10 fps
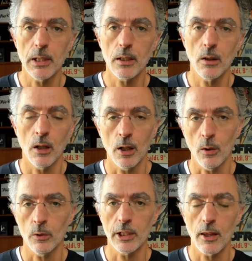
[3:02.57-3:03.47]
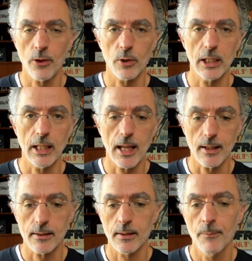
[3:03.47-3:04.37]
be uh, only 30
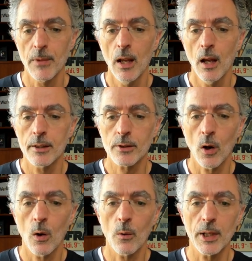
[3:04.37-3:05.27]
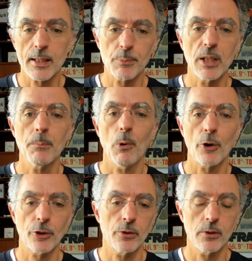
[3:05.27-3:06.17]
days. So that's pretty
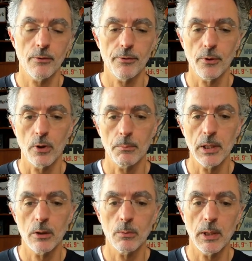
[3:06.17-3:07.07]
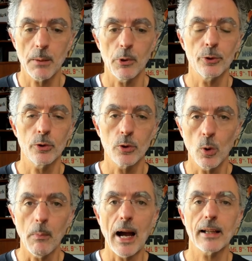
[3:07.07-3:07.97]
important for me to be able to go
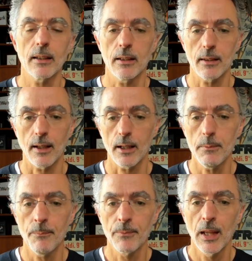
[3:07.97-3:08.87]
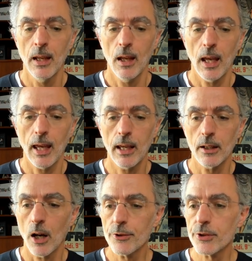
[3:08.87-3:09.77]
back in time. And
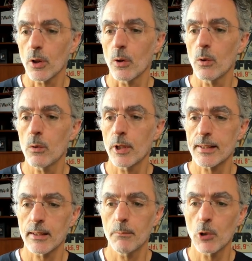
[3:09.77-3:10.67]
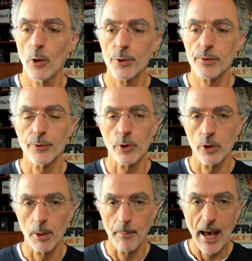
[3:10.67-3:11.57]
also the same goes
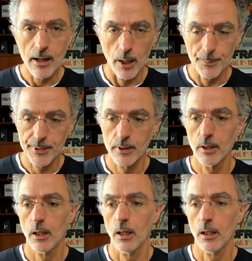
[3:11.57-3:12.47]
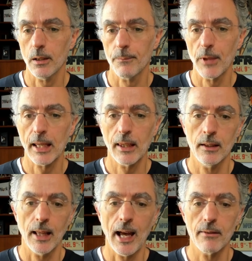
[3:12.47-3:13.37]
for the backups. Um, I
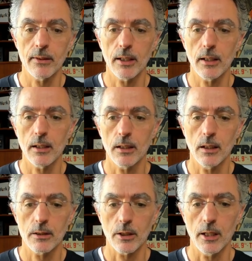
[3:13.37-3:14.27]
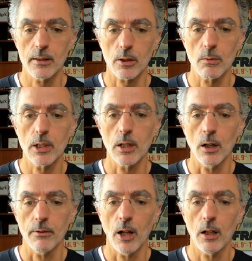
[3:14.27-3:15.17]
can have a history
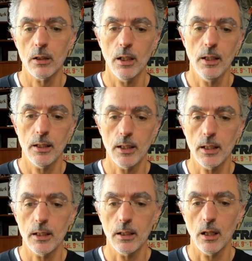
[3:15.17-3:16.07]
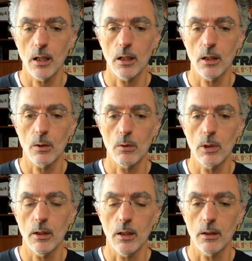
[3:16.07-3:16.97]
of all the uh,
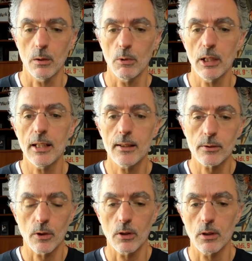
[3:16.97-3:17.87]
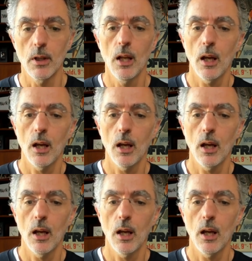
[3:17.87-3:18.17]
re uh, release or